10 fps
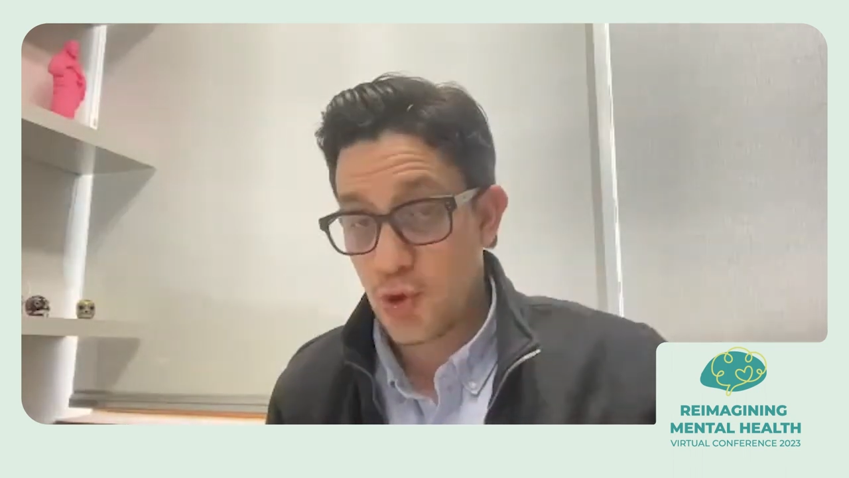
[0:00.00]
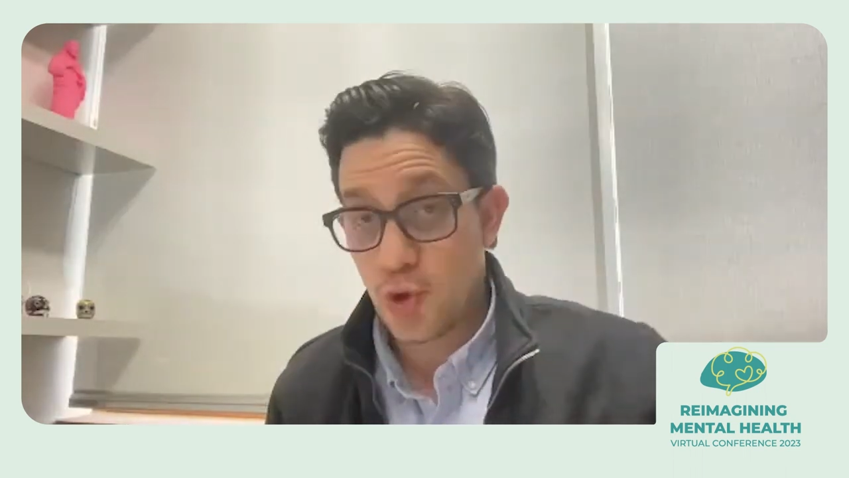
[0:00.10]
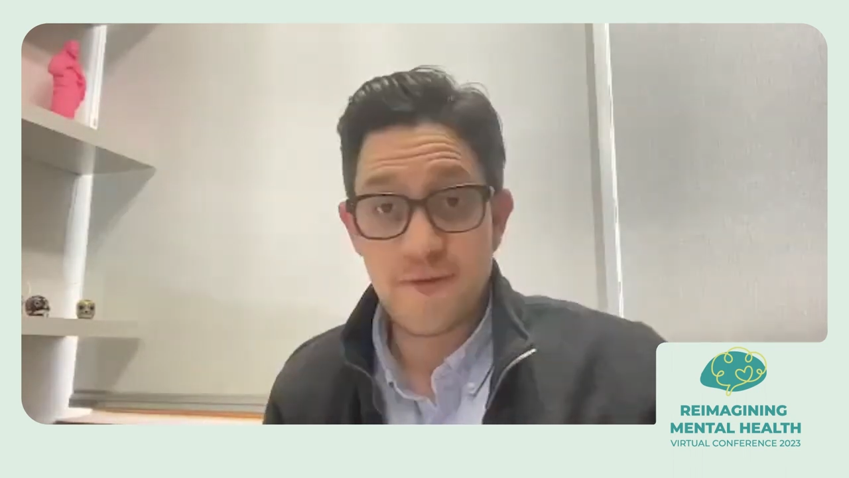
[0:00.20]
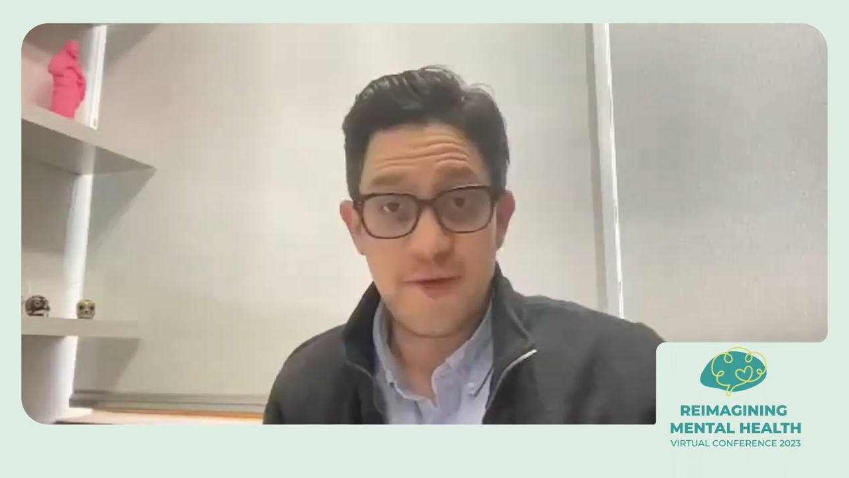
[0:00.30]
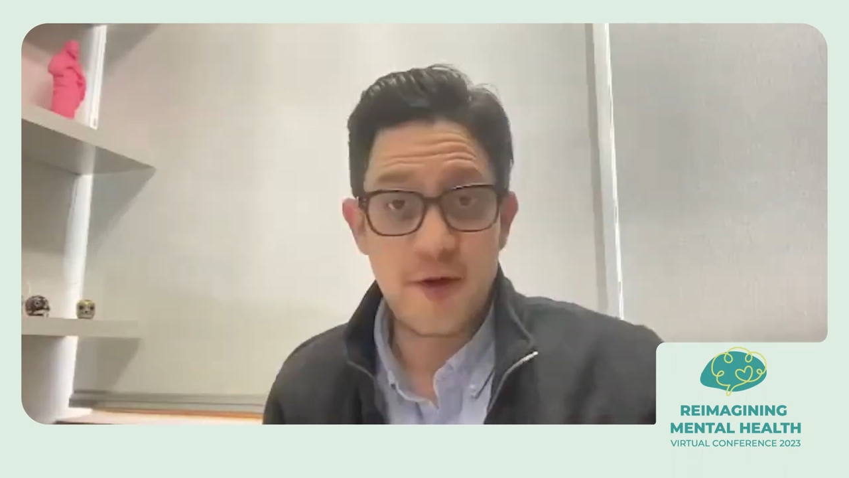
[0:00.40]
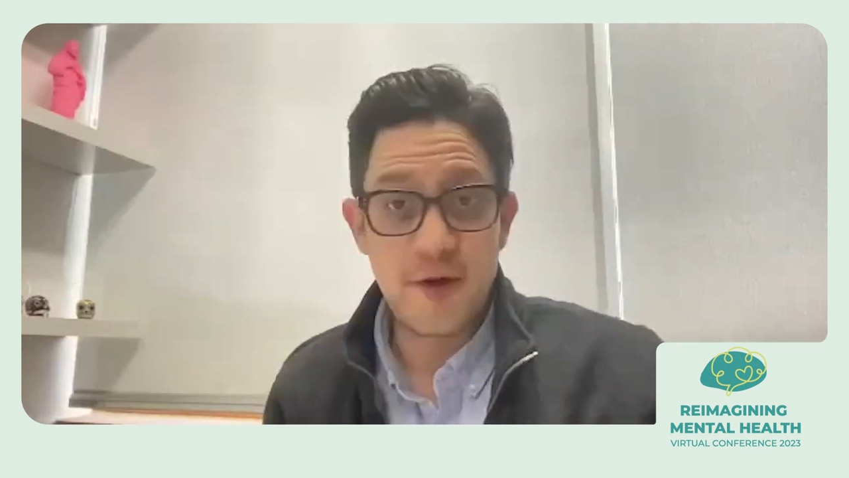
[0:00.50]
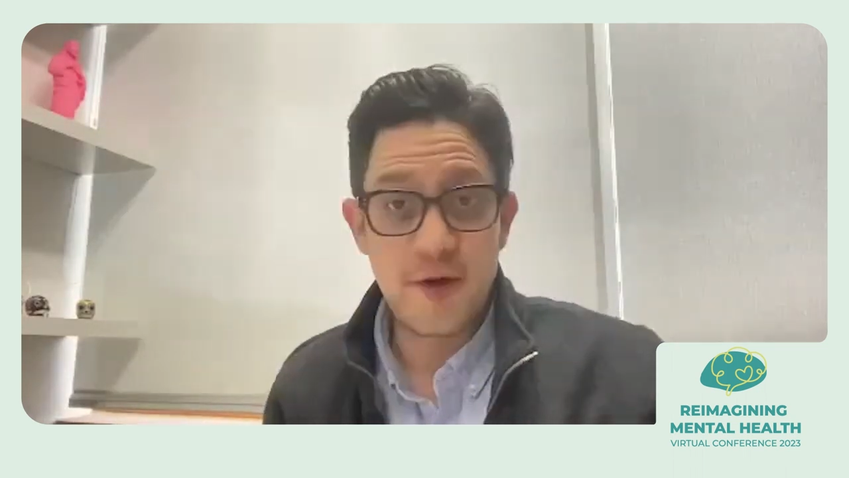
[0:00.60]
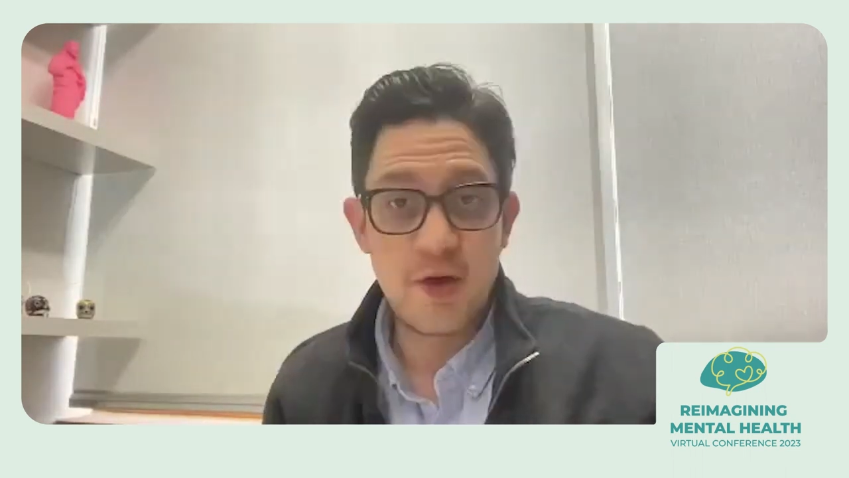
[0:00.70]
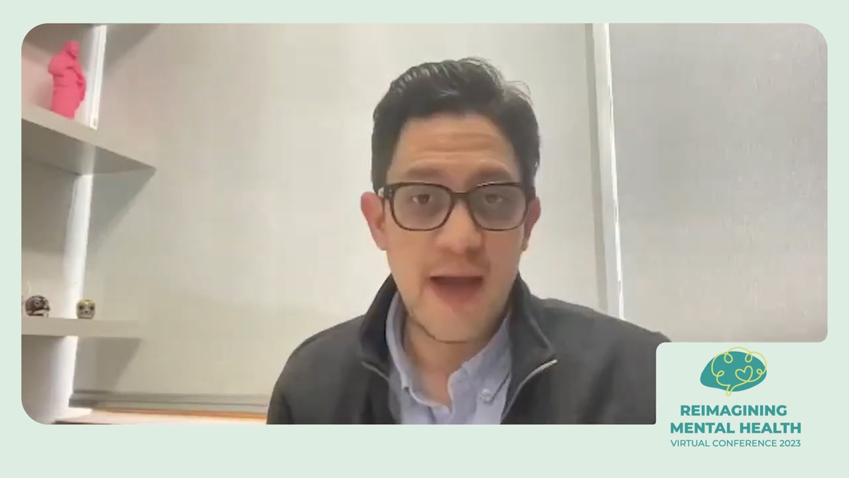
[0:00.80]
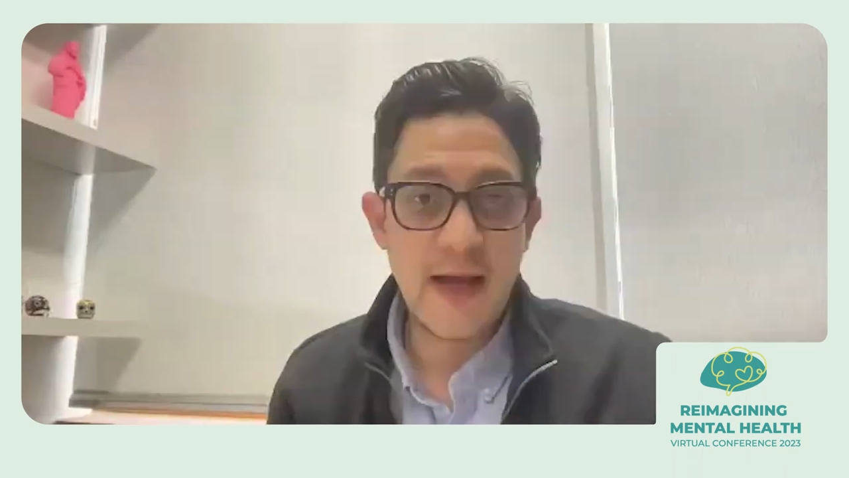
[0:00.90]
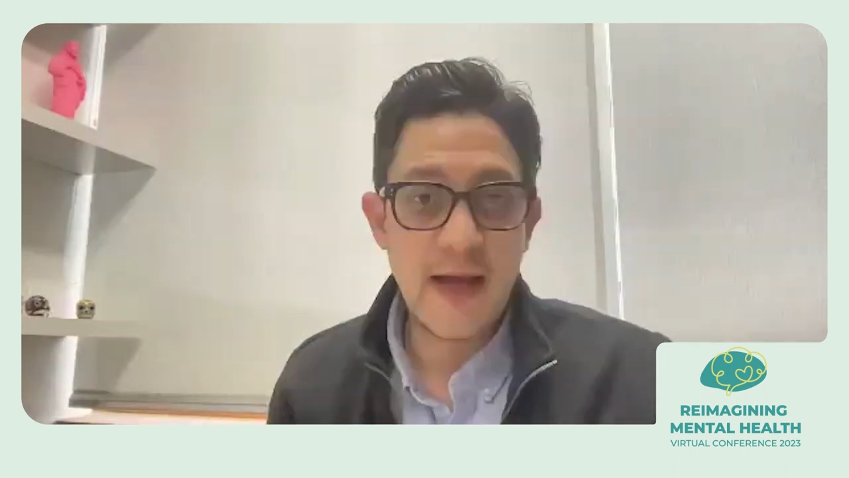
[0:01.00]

short films,